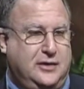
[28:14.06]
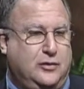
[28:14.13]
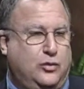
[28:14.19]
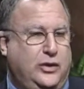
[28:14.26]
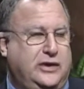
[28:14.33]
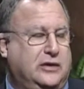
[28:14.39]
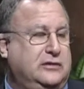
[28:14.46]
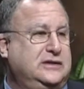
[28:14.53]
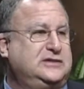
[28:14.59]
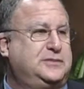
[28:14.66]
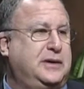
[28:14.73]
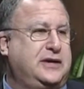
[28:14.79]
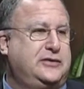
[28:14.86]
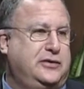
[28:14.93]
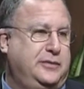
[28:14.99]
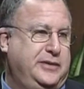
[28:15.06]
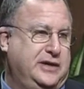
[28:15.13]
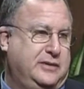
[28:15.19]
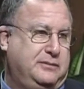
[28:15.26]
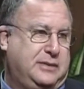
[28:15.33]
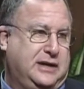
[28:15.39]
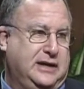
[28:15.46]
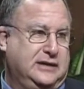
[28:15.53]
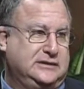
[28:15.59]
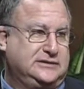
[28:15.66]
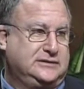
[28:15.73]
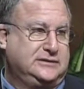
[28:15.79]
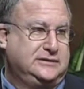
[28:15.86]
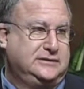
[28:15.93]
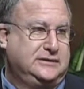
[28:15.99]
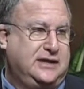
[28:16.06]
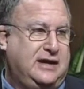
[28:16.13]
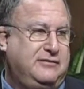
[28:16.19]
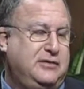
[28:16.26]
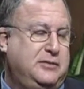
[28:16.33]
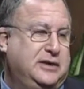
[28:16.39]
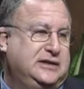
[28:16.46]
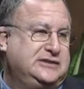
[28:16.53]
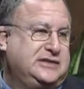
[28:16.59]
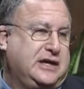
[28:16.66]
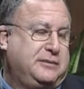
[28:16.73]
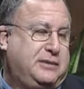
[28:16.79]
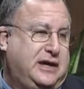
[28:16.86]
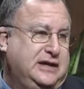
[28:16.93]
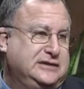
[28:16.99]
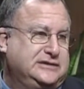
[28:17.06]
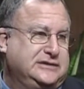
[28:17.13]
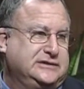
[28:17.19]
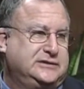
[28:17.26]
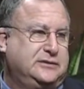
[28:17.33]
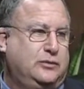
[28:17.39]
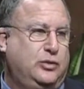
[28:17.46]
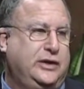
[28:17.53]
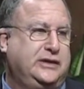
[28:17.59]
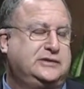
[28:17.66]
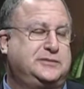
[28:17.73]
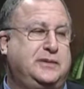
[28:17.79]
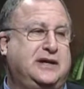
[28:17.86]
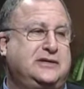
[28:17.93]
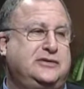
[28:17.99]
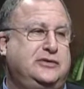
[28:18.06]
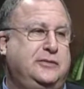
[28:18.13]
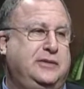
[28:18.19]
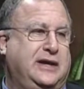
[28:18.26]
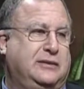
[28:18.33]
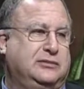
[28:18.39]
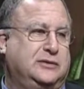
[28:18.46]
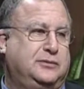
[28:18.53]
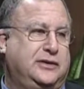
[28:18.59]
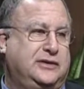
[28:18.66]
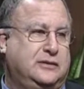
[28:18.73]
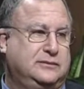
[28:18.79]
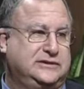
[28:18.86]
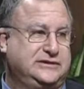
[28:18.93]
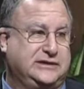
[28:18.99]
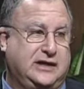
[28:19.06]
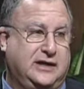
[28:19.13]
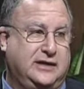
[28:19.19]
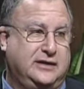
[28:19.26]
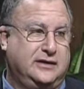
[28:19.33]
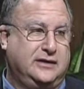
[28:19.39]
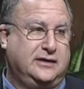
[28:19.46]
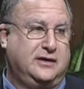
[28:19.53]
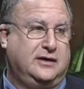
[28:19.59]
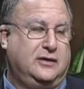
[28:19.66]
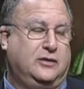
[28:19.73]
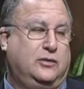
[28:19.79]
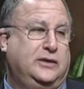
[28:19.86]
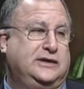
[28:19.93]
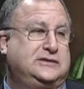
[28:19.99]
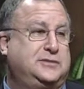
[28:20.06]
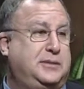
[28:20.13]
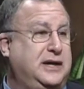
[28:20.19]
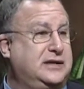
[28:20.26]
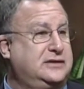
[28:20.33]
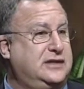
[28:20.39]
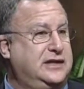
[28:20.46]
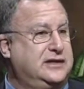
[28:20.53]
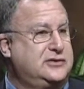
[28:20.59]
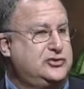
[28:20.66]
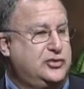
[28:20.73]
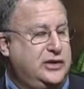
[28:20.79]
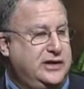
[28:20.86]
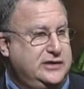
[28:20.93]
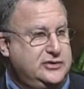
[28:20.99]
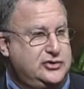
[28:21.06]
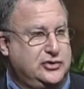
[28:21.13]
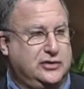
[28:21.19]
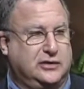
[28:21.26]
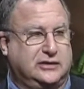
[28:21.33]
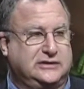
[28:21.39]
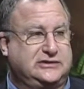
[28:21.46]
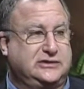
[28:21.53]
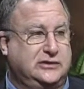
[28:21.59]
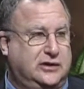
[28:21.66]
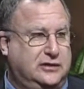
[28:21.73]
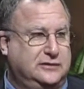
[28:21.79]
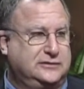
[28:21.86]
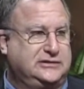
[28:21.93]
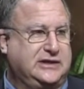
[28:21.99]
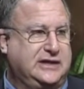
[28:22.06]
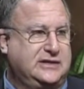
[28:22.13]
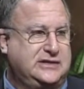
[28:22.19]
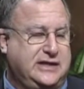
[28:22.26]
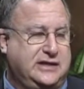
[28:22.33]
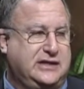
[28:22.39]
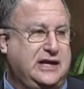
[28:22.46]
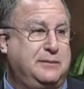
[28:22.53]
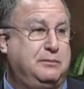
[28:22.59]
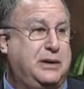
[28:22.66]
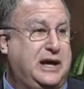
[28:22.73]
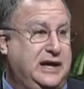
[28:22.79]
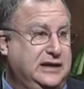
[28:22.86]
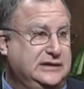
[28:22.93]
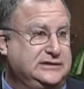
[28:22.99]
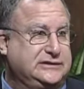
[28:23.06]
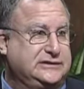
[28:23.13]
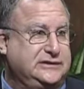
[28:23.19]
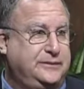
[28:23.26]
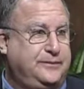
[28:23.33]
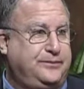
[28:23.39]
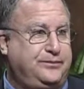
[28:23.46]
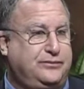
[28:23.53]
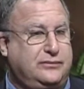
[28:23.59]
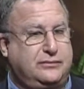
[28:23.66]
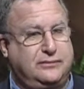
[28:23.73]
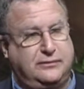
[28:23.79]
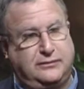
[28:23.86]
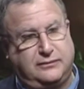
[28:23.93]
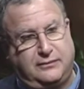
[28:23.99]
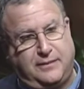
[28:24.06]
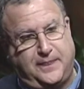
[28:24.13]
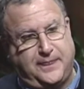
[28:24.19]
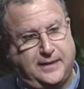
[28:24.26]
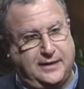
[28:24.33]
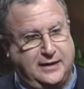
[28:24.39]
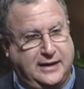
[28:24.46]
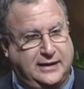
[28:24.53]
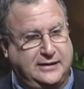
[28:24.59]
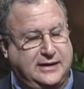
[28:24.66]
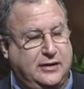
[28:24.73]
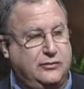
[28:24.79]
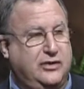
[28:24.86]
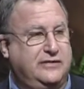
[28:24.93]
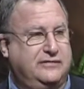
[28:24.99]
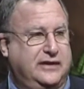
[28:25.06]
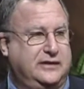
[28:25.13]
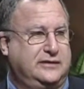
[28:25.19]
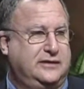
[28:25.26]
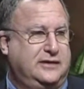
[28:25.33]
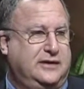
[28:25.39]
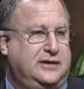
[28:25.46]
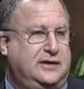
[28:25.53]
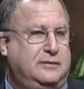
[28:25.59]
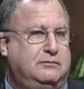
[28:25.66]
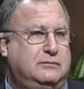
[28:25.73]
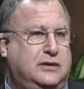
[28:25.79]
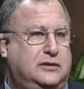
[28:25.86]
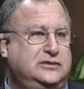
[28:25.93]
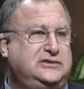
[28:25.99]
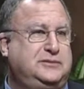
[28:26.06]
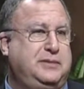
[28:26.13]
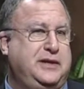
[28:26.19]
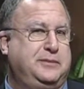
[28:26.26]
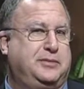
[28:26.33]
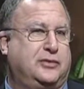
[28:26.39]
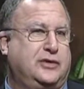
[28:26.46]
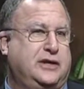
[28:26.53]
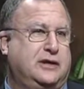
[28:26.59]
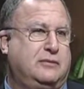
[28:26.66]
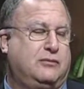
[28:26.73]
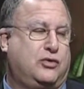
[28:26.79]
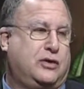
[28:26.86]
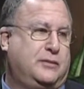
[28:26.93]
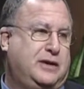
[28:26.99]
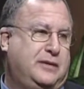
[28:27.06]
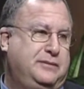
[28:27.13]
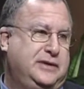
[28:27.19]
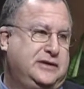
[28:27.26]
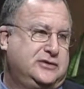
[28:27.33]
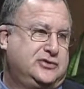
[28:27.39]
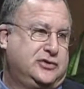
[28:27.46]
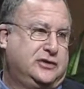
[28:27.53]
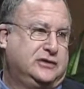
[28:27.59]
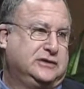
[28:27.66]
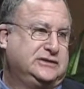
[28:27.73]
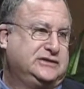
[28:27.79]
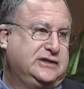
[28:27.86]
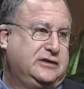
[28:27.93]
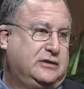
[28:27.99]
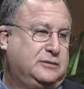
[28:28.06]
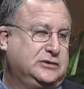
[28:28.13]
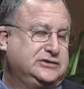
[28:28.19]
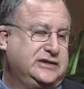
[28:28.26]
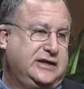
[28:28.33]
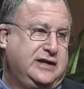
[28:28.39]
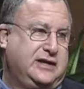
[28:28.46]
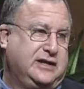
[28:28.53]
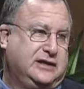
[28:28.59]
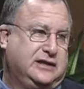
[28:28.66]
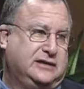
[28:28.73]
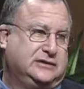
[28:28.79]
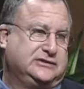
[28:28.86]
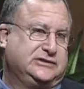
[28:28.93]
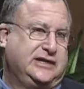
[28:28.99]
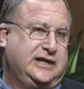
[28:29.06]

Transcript: We don't expect you to be unbiased. Everybody's got biases. We expect you to be able to put them aside. We expect that a trained journalist knows how to take that bias and get rid of it. Most people care more about being journalists than almost anything else.